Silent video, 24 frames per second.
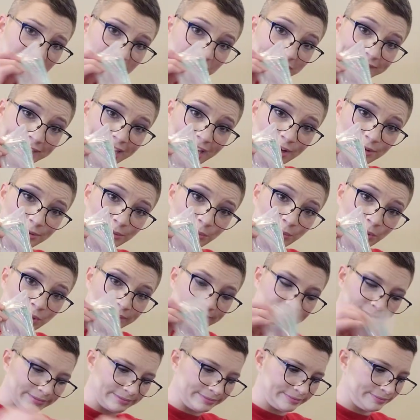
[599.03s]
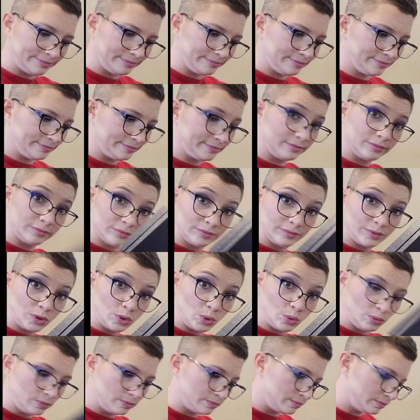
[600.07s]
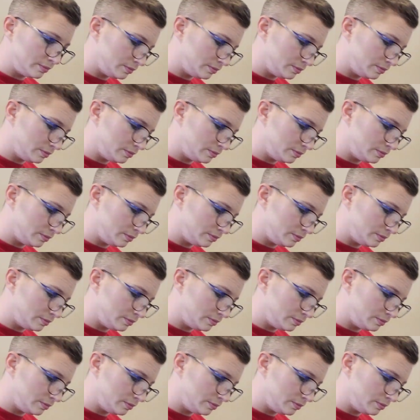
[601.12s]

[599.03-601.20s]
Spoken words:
Let's count. 1, 2, 3,